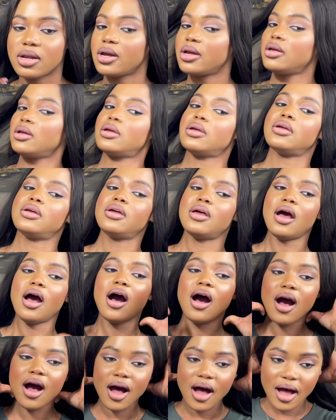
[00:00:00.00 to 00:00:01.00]
This is the
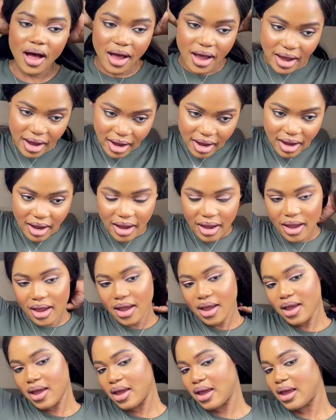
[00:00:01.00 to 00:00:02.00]
Lori
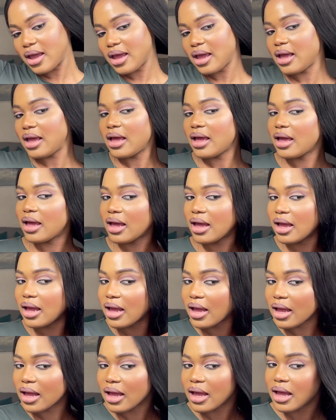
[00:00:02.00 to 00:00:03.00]

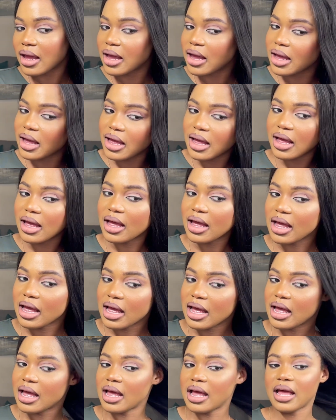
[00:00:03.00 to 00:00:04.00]
necklace.
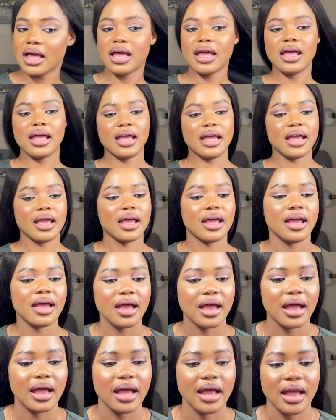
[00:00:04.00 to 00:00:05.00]
It's in
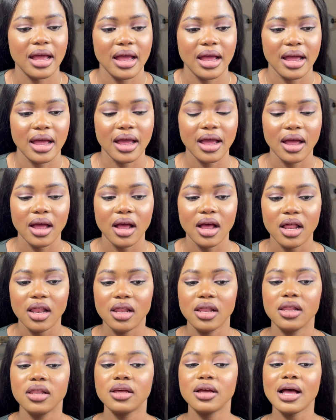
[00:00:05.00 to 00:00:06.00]
14K
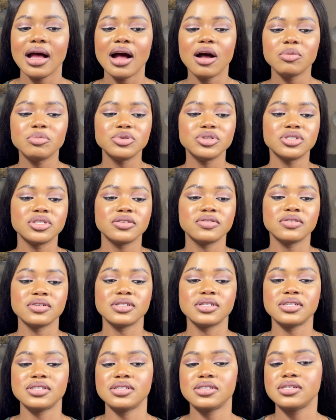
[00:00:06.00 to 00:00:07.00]
gold and sterling
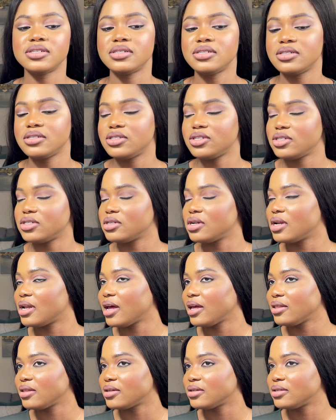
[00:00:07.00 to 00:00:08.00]
silver.
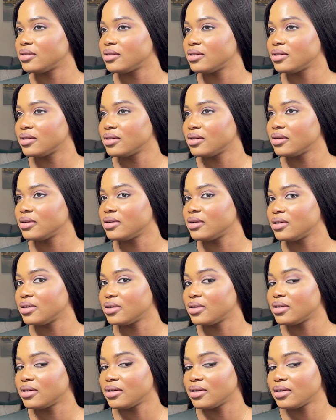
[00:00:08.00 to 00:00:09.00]
Come on, this is
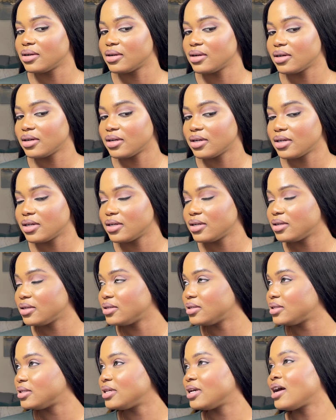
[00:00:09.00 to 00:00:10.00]
beautiful. Look
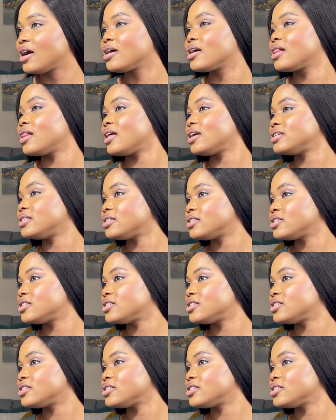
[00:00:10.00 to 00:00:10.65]
for it on the side.